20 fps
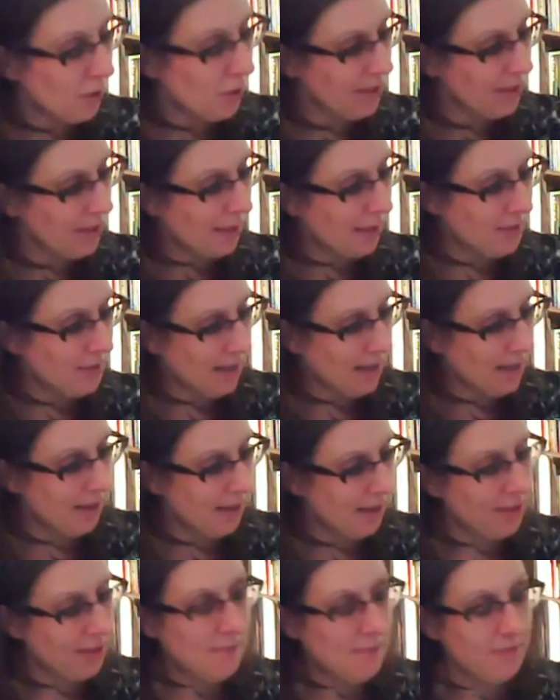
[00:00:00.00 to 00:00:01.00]
that was
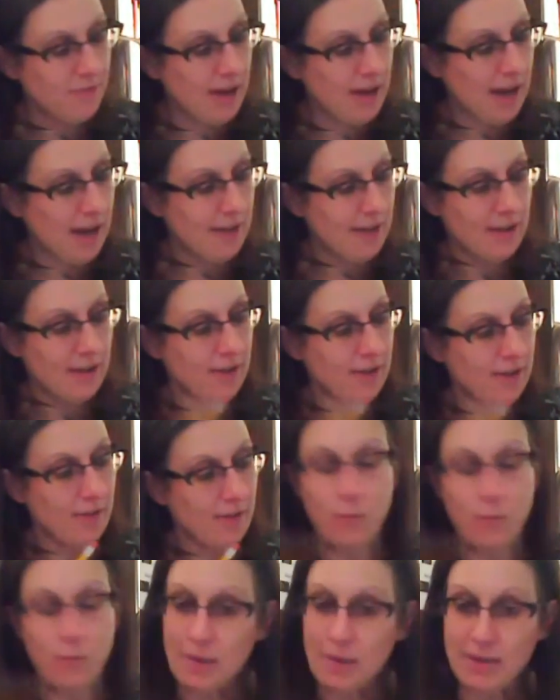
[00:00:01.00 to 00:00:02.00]
theme 5,
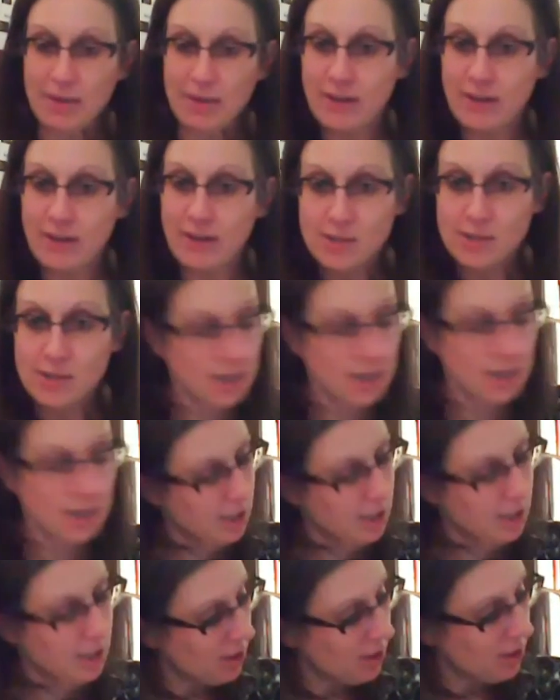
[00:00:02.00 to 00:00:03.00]
one of my favorites, the
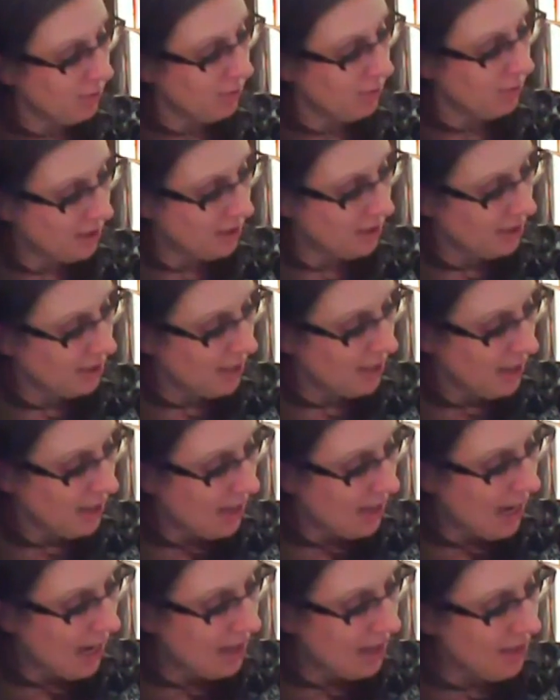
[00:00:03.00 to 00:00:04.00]
logistical pieces.
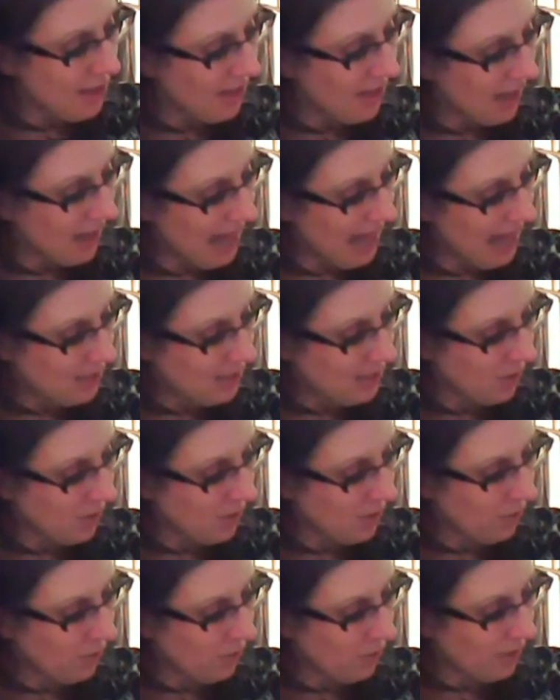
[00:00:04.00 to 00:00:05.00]
And then the last
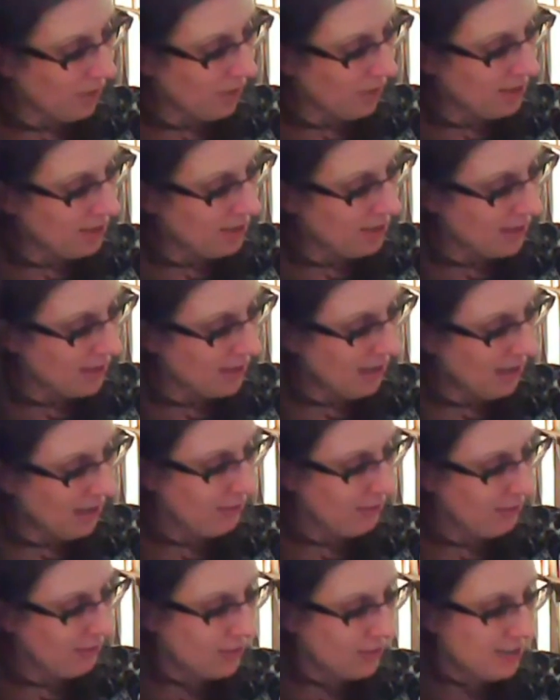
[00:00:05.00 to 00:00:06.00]
one was some of the
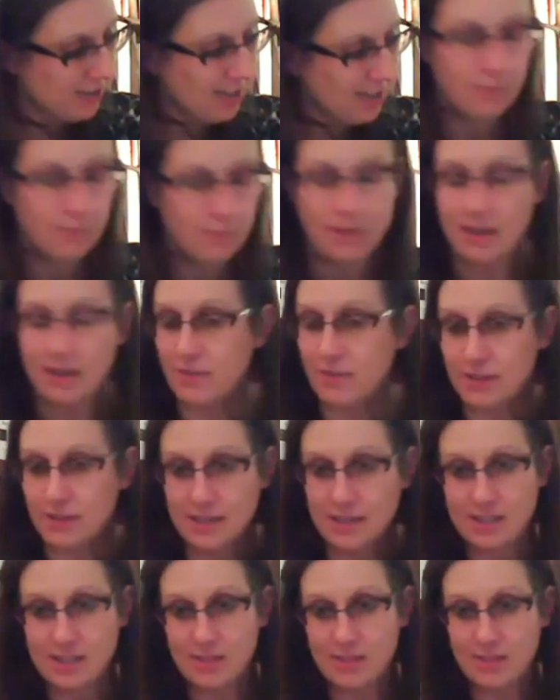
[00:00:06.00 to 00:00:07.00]
unforeseen
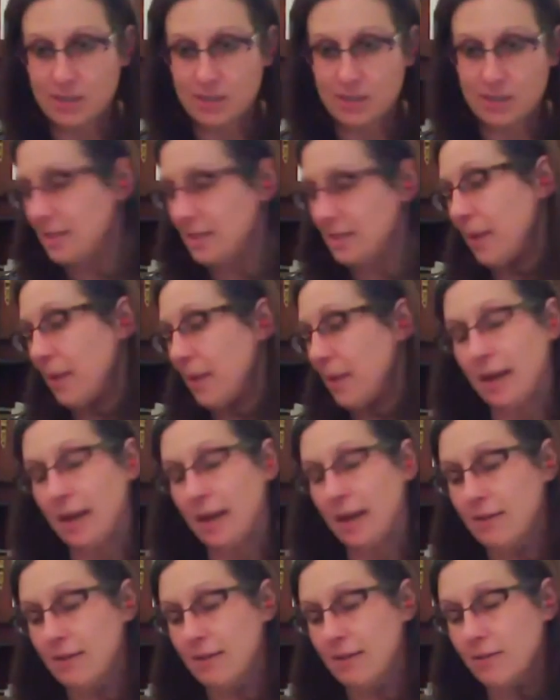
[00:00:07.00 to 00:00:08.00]
benefits of
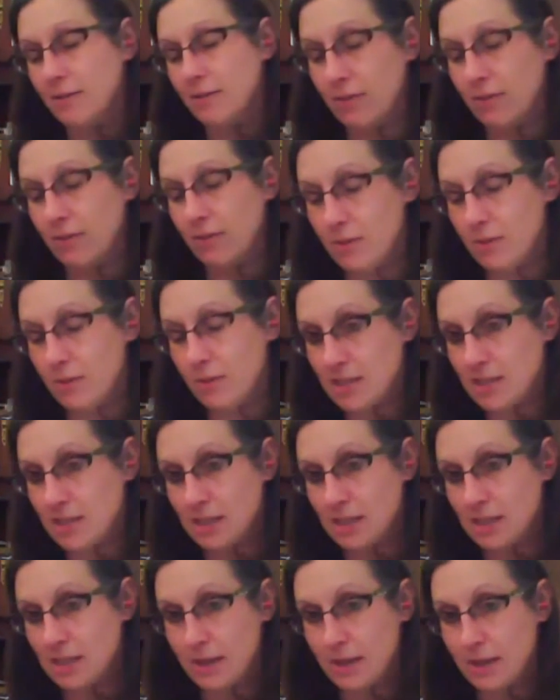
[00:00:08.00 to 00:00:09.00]
participating for the
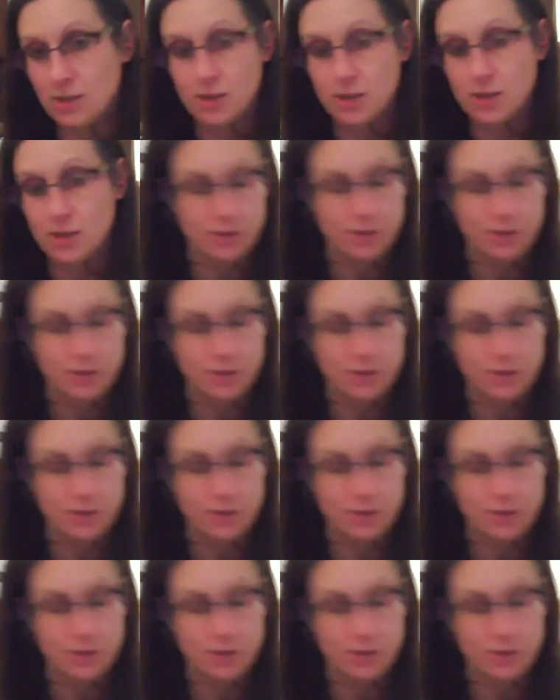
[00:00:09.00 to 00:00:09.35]
massage practitioner.